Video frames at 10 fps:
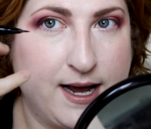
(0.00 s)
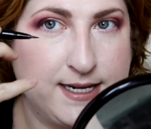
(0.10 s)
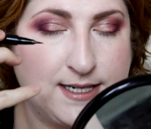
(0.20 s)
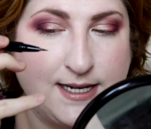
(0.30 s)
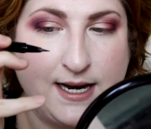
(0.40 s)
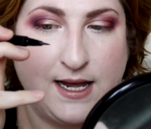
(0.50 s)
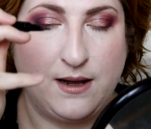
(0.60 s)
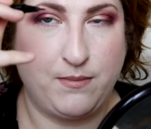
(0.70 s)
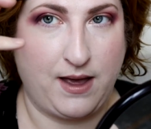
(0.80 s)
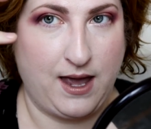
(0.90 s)
I
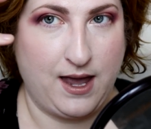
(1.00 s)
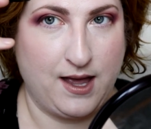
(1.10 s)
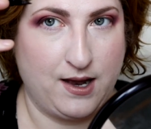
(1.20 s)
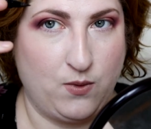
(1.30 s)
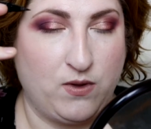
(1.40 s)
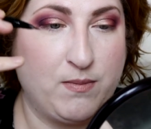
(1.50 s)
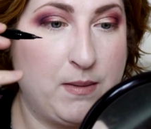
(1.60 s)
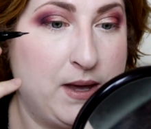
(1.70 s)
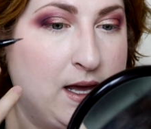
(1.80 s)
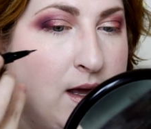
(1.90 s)
steady my hand with my
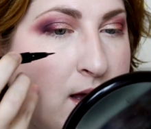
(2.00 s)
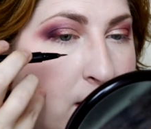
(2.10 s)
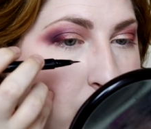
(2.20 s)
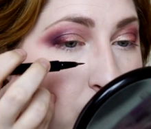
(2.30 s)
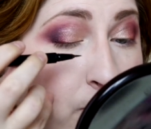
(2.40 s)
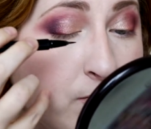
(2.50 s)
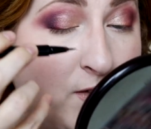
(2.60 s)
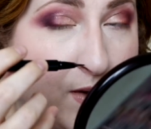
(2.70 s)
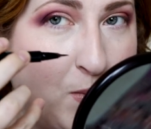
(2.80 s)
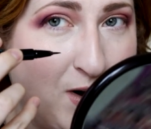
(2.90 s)
pinky
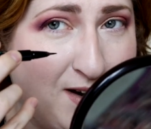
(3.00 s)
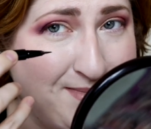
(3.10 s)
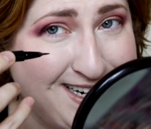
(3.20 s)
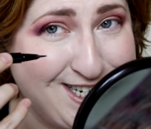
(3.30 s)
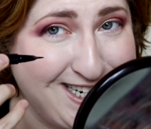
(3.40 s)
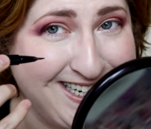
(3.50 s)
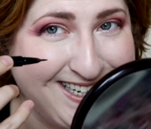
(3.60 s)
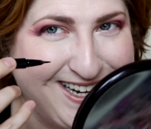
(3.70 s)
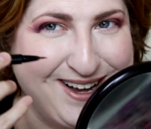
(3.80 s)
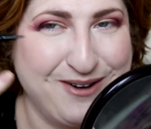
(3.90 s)
somewhere on my cheek.